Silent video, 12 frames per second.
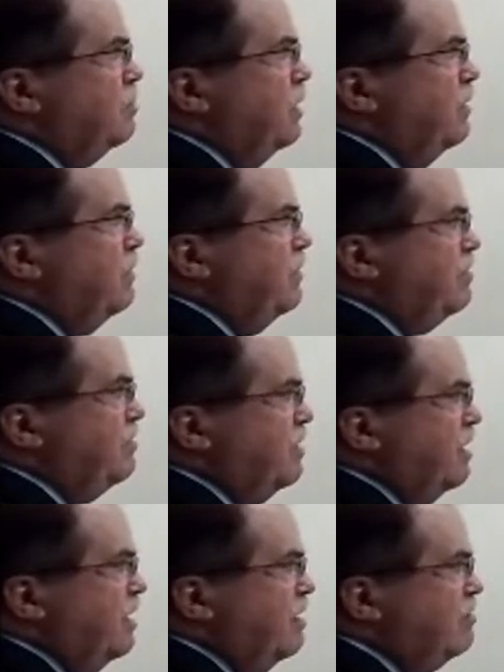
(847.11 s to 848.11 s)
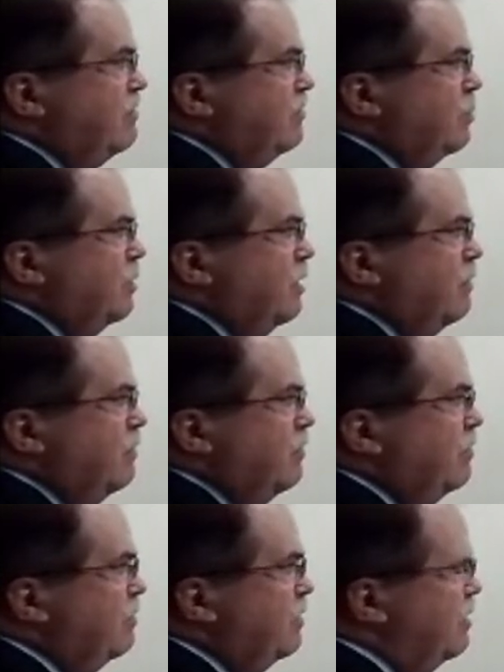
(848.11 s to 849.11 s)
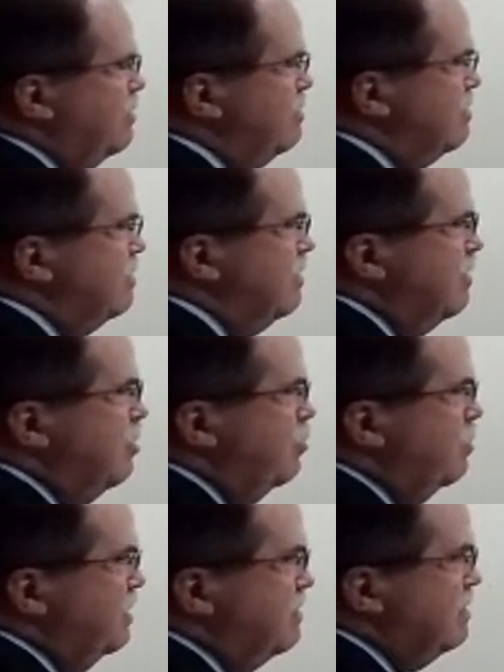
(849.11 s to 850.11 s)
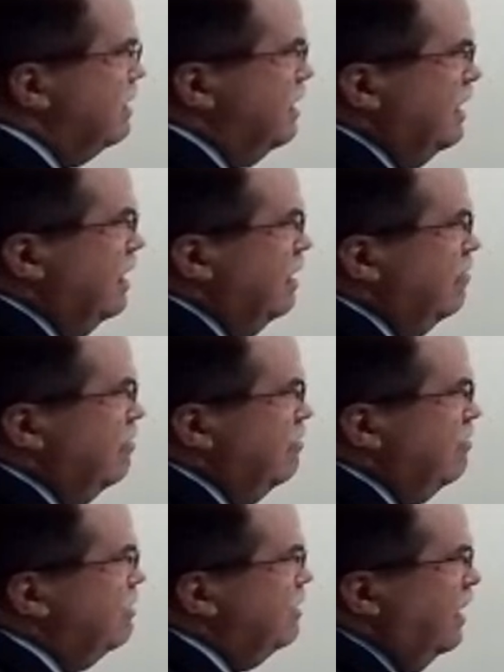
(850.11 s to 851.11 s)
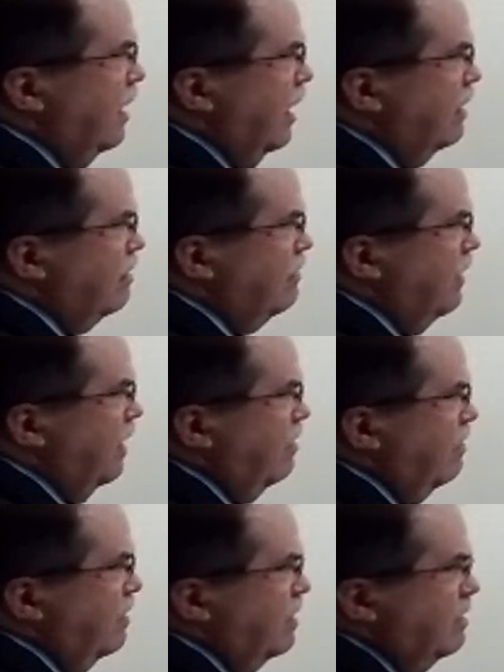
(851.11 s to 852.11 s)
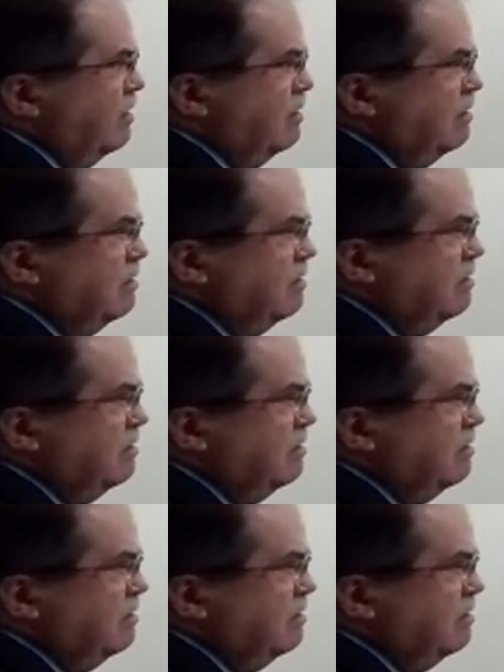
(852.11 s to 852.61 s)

But if it's a case of where they've drifted, there's still hope. It's still there. You just need to light the fire again.